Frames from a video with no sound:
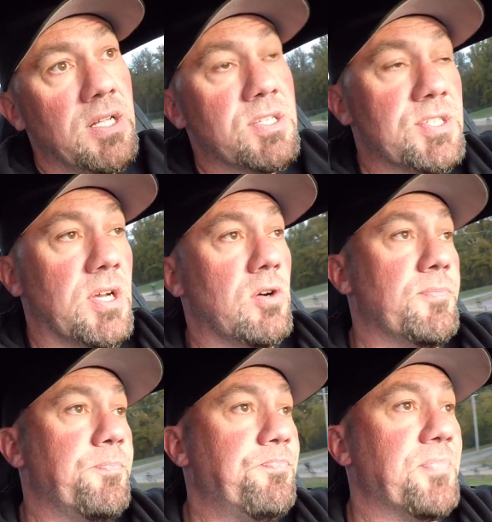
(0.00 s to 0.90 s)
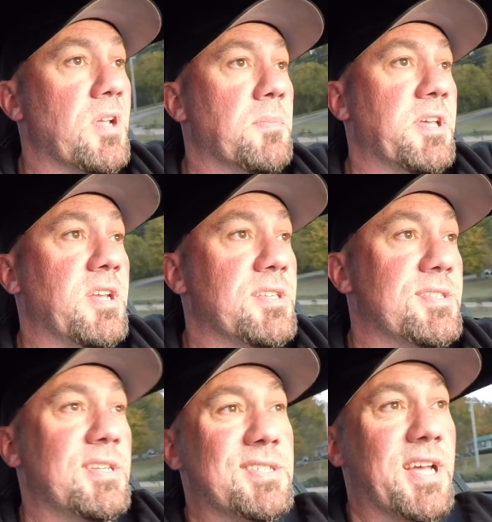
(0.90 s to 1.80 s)
So, I mean,
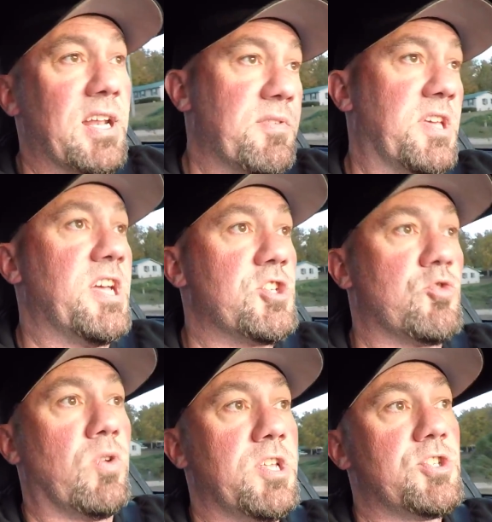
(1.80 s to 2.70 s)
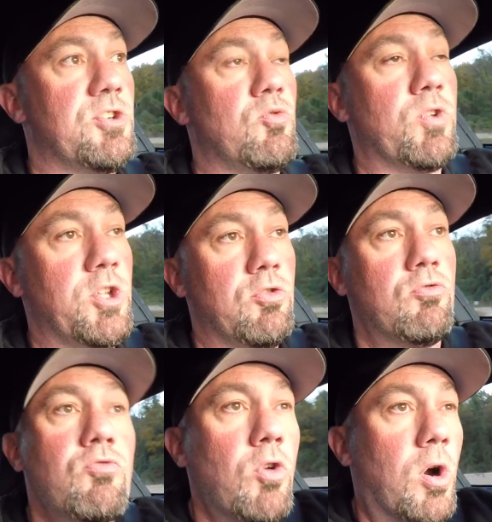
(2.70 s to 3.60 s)
it's kind of a catch-22 when you
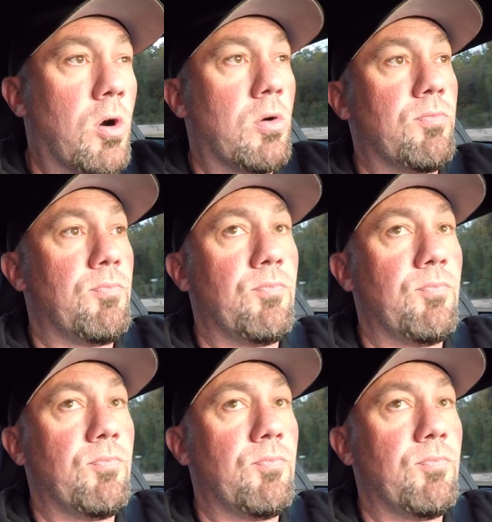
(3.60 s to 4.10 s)
are,